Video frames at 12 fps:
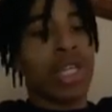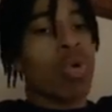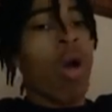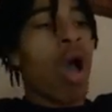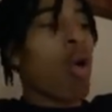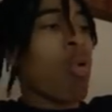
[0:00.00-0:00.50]

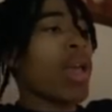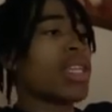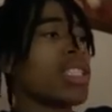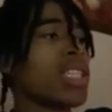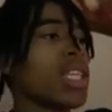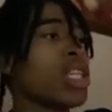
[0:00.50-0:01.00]
You
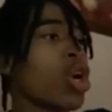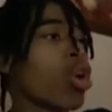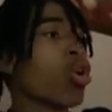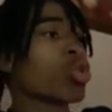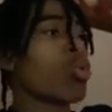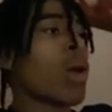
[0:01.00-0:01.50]
always see
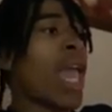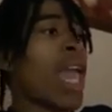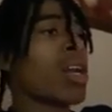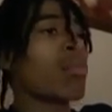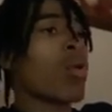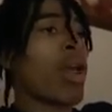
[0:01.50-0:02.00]
girls with
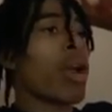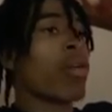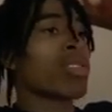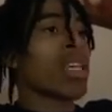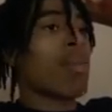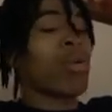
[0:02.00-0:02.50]
animal hair
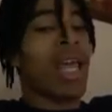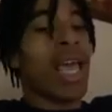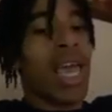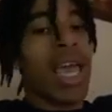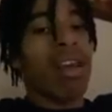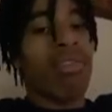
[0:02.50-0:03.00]
on top of their
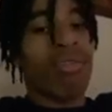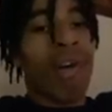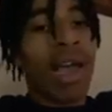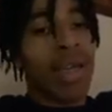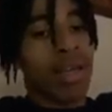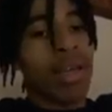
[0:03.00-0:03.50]
head
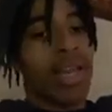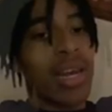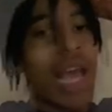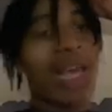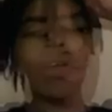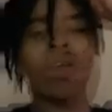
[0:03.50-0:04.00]
fighting.
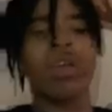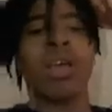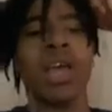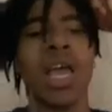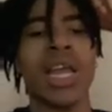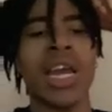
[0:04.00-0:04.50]
Now you know
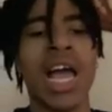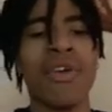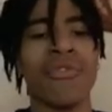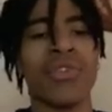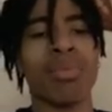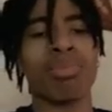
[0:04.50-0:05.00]
why. And now
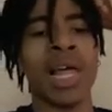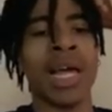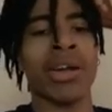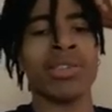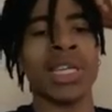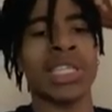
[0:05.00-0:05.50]
for the
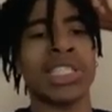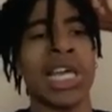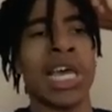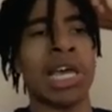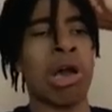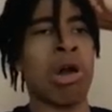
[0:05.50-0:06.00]
black girls that
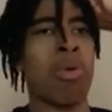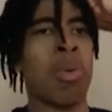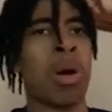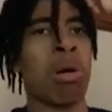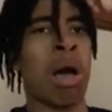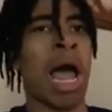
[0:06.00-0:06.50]
say, oh,
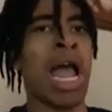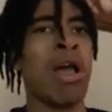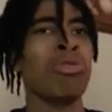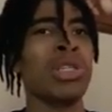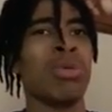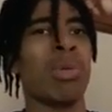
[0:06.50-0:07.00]
well, I
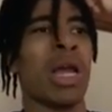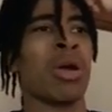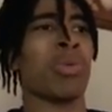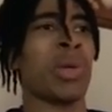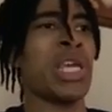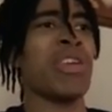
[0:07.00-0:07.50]
only wear
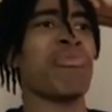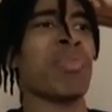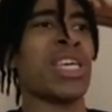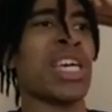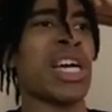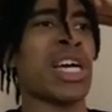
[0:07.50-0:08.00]
weave
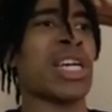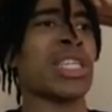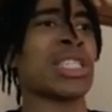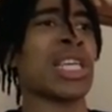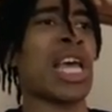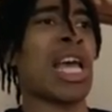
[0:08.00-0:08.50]

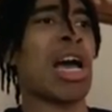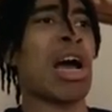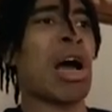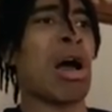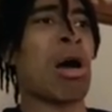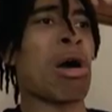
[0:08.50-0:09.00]
because
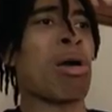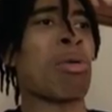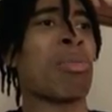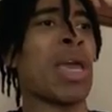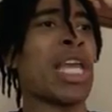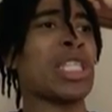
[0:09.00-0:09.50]

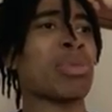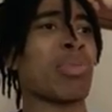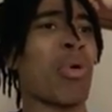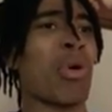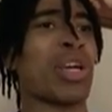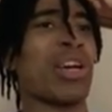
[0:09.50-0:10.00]
it's
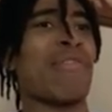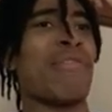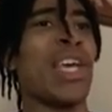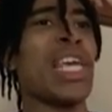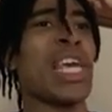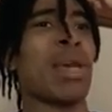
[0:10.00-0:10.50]
more
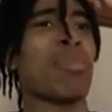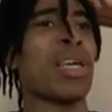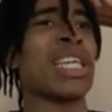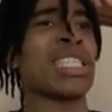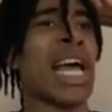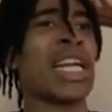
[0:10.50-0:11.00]
convenient
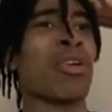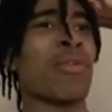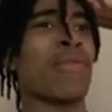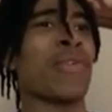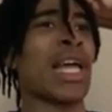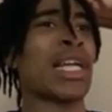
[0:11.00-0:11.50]
because I
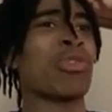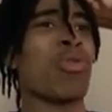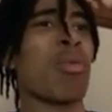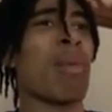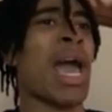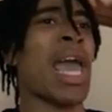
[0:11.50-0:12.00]
don't feel like
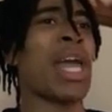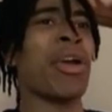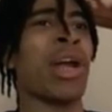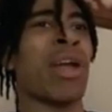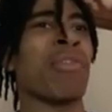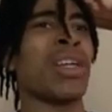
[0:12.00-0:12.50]
doing my
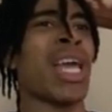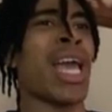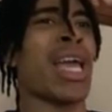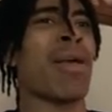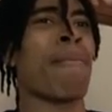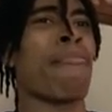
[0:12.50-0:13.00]
hair every day.